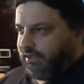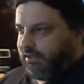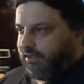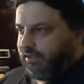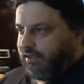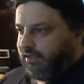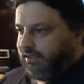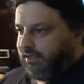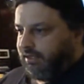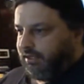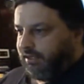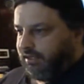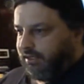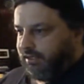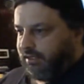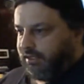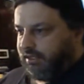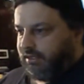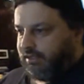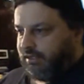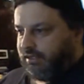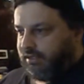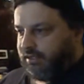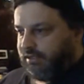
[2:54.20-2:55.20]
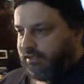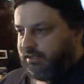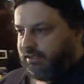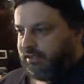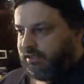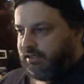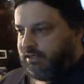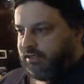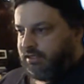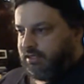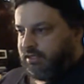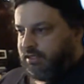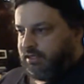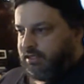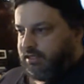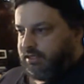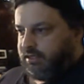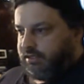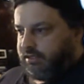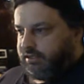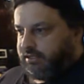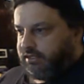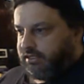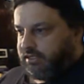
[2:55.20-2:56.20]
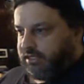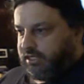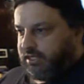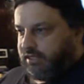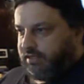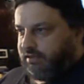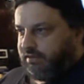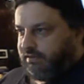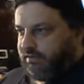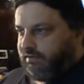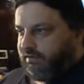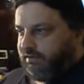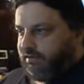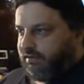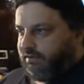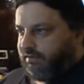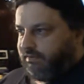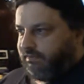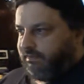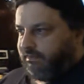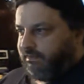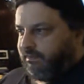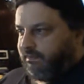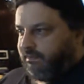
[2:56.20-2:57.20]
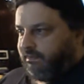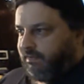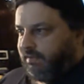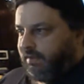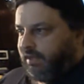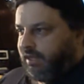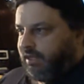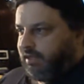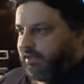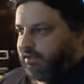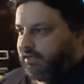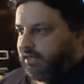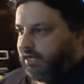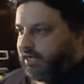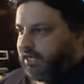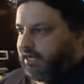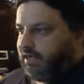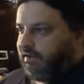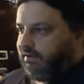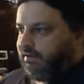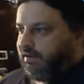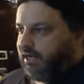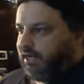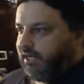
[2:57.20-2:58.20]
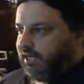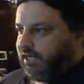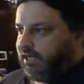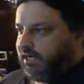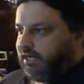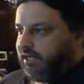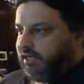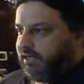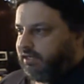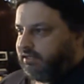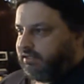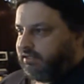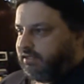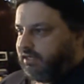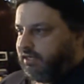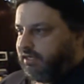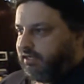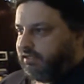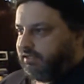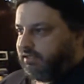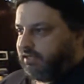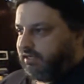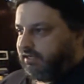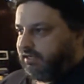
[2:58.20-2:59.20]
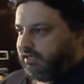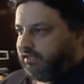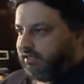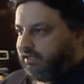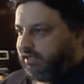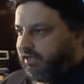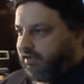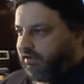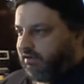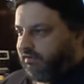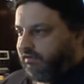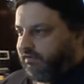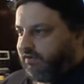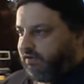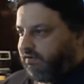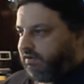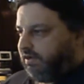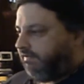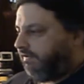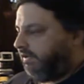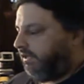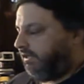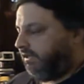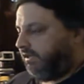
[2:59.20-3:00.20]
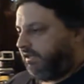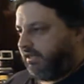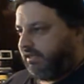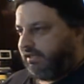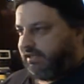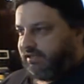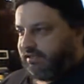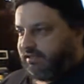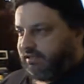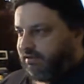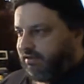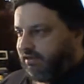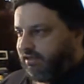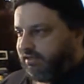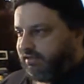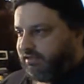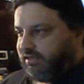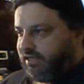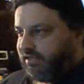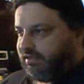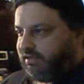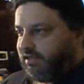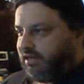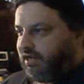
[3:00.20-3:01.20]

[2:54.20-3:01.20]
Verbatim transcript: Uh, so, see, I gotta, I gotta set this in here to view everything. It's, it sets it